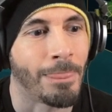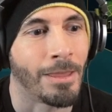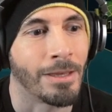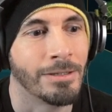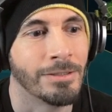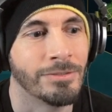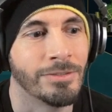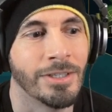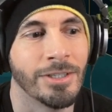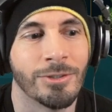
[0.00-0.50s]

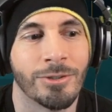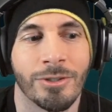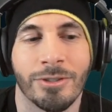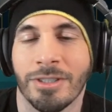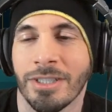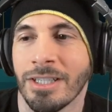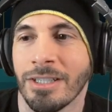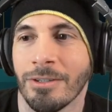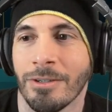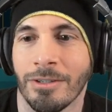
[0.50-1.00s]
Stage
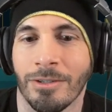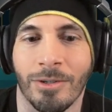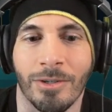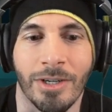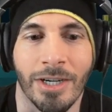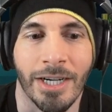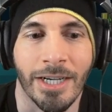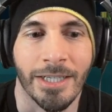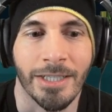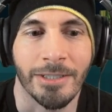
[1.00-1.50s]
13 or
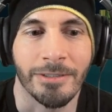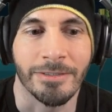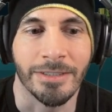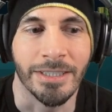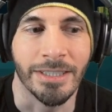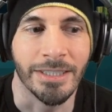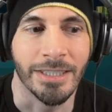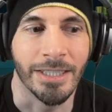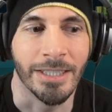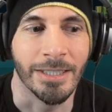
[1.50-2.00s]
higher
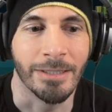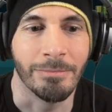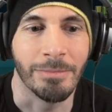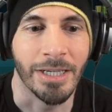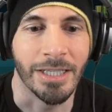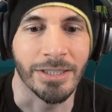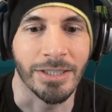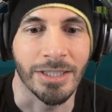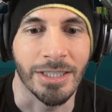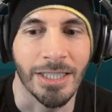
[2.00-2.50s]
the
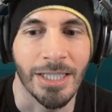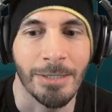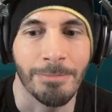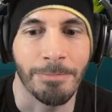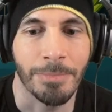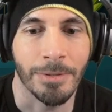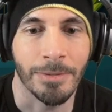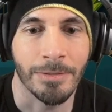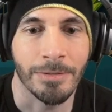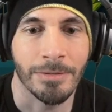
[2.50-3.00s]
magic
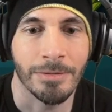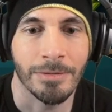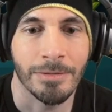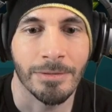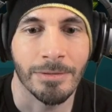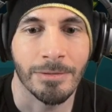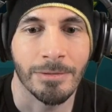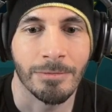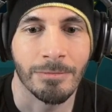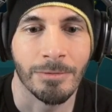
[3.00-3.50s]
keep.
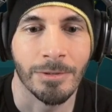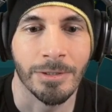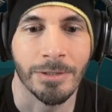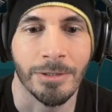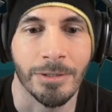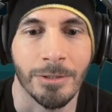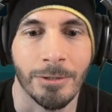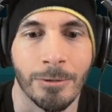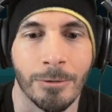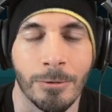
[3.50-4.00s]
We'll
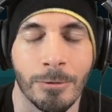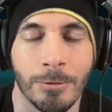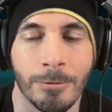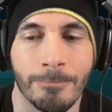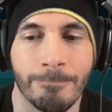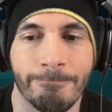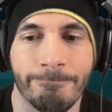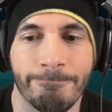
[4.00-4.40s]
do...